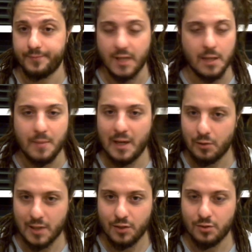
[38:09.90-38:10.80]
In my
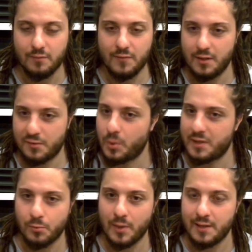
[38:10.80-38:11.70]
location, Venus
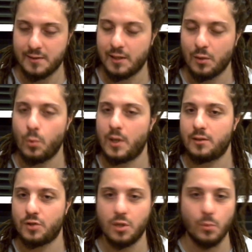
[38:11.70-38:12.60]
was rising when
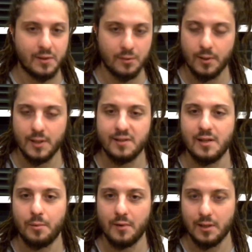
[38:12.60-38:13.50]
she was already
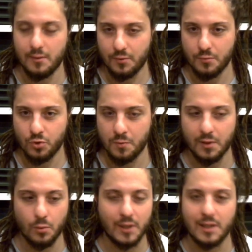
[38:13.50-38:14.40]
separating from
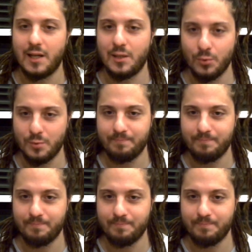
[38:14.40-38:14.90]
Jupiter. What can I do?